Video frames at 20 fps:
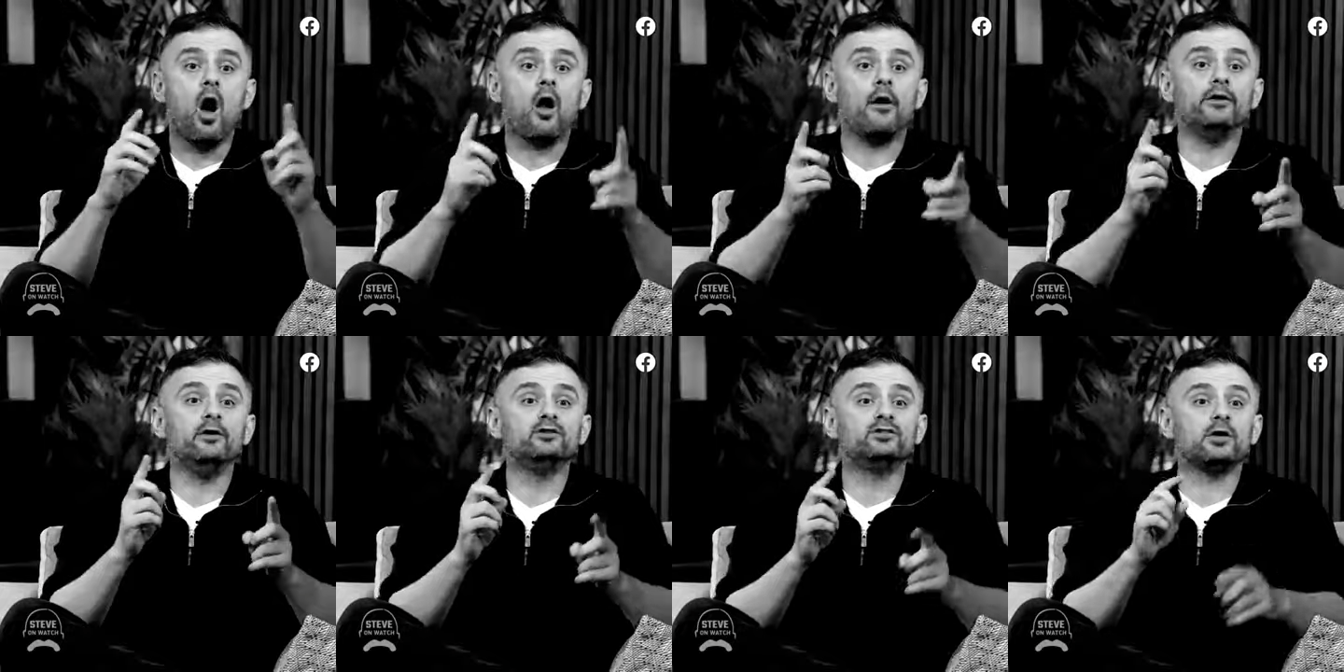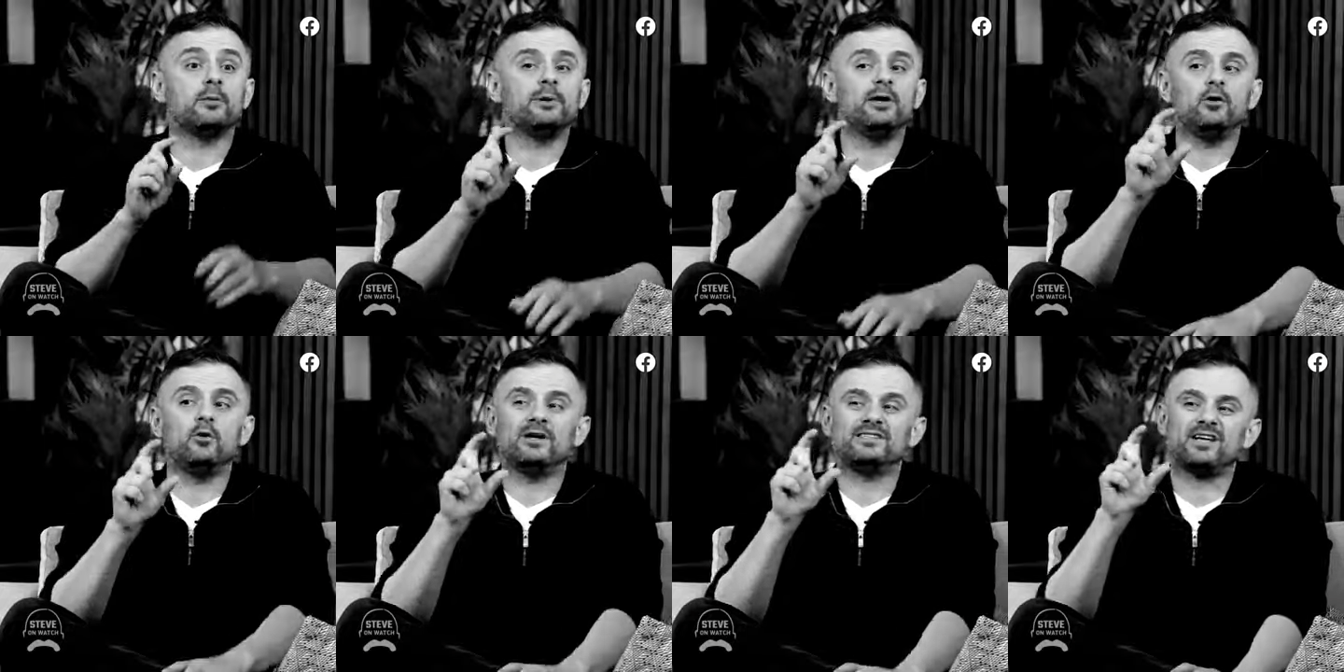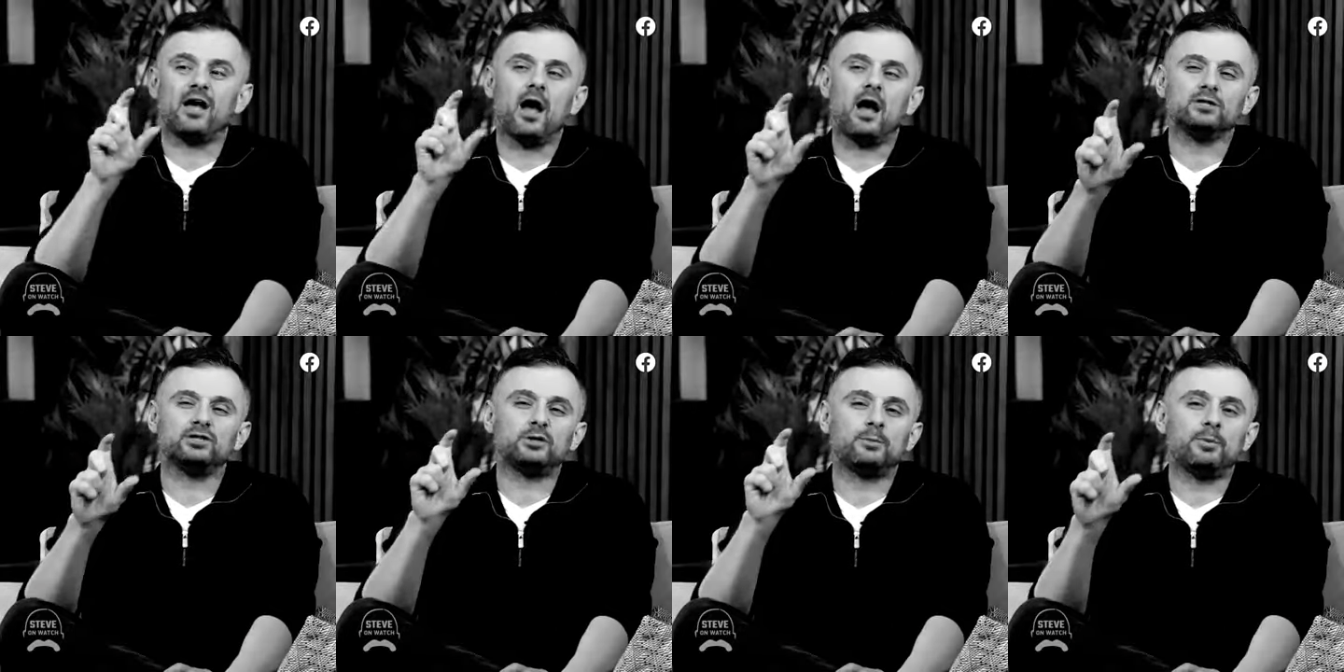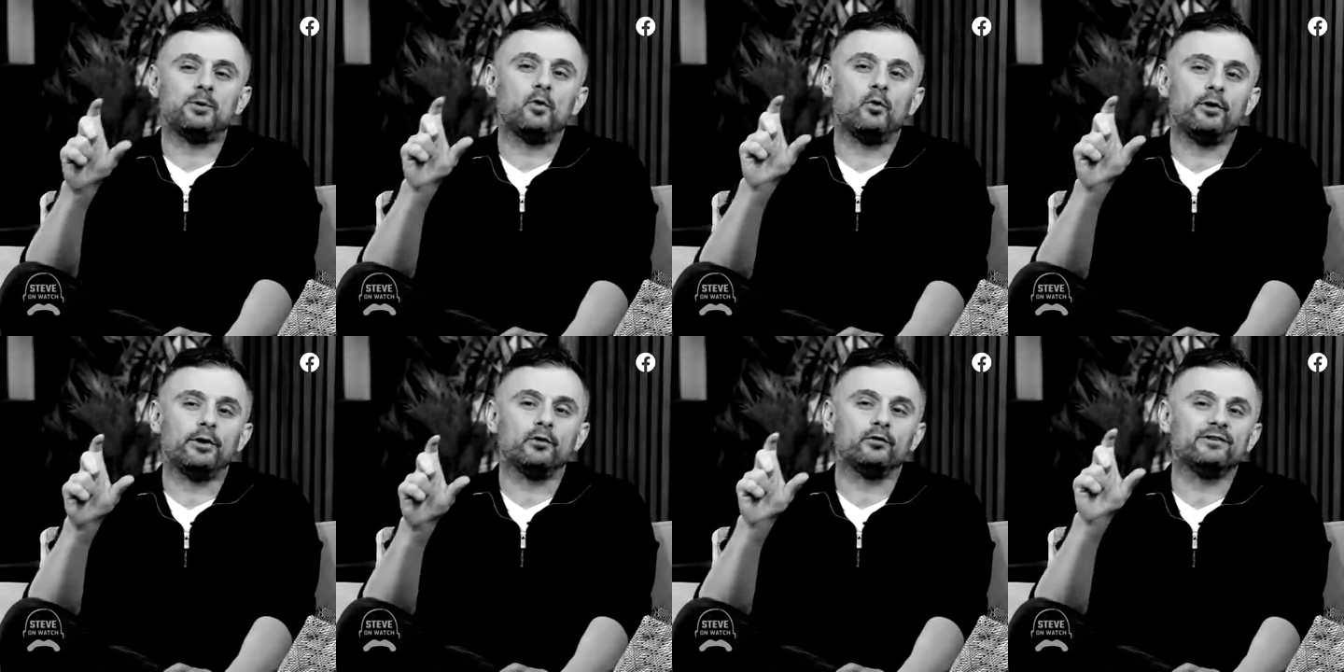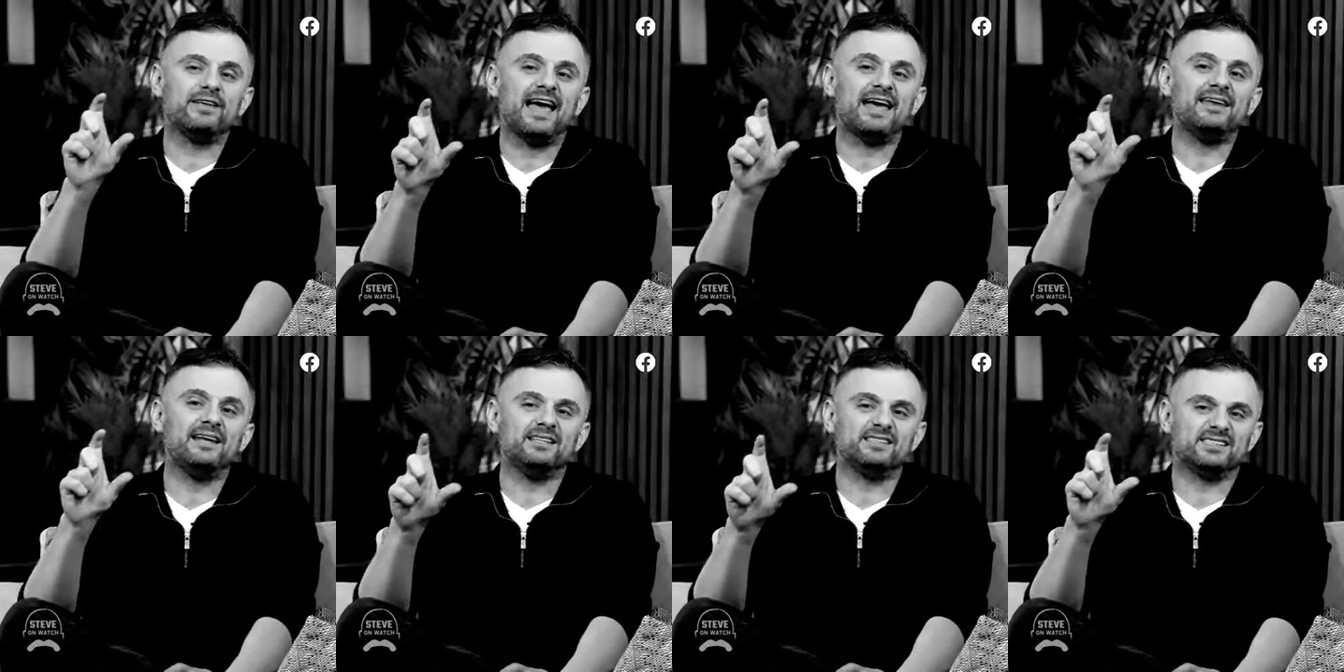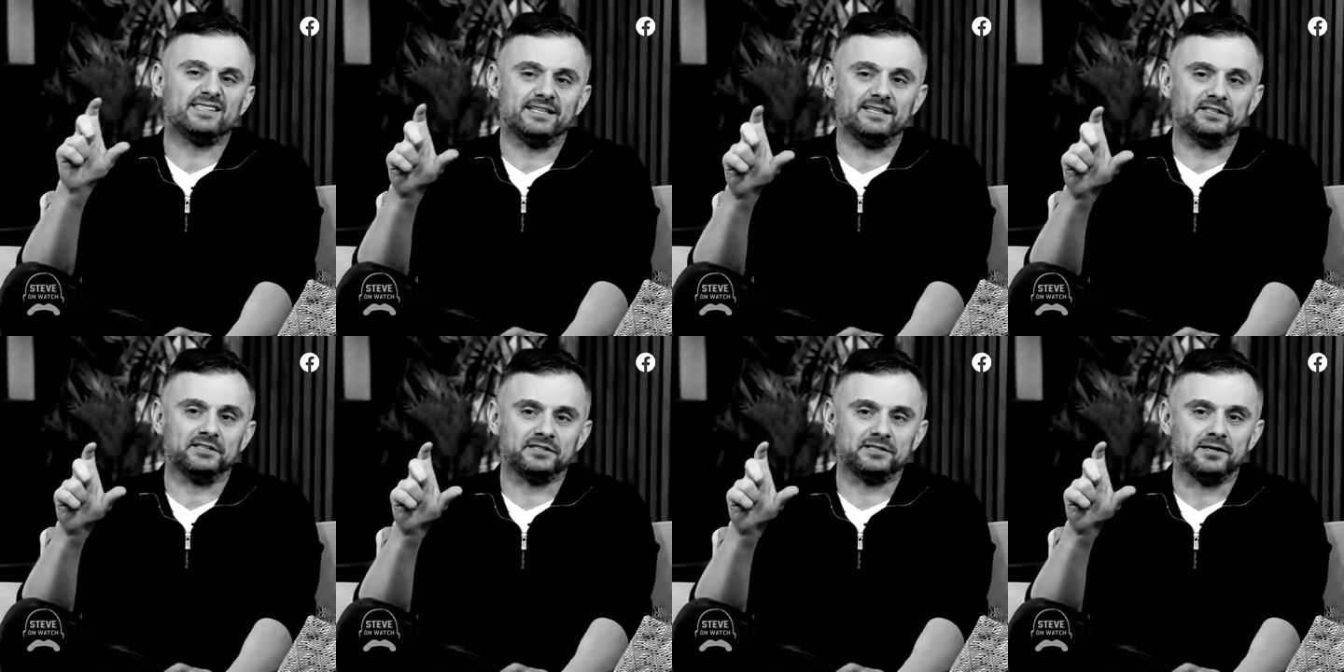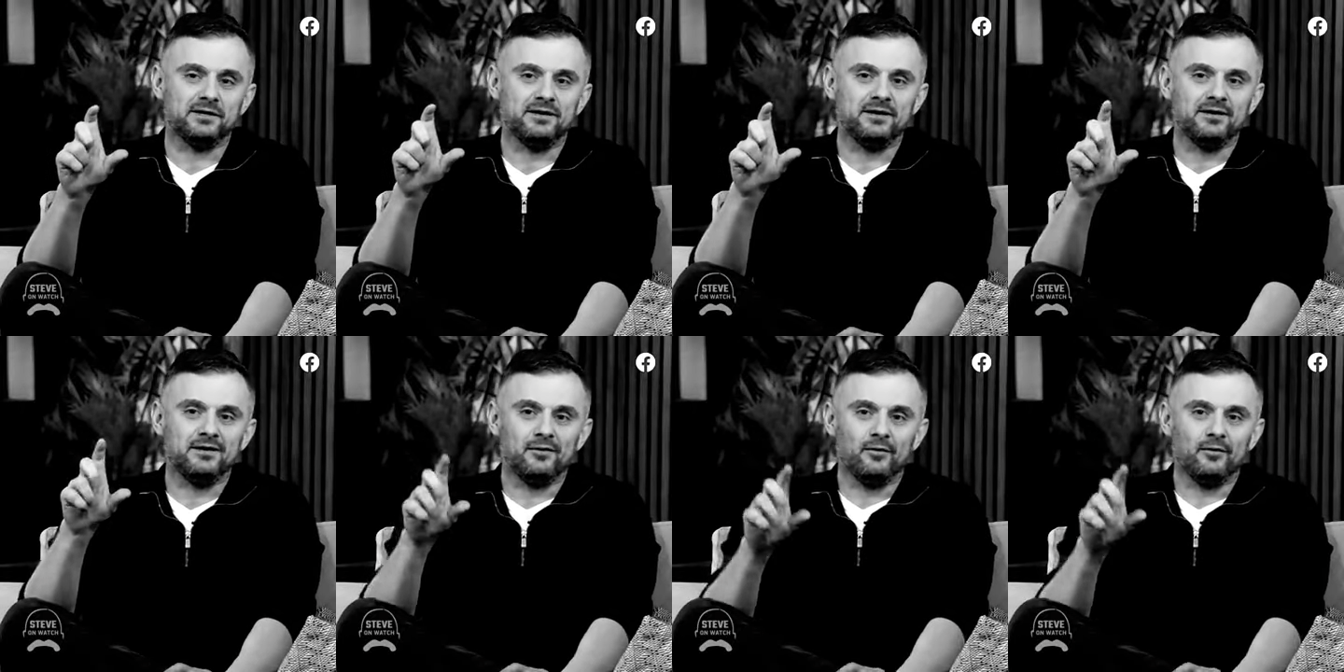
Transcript: Are you somebody who has entrepreneurial tendencies?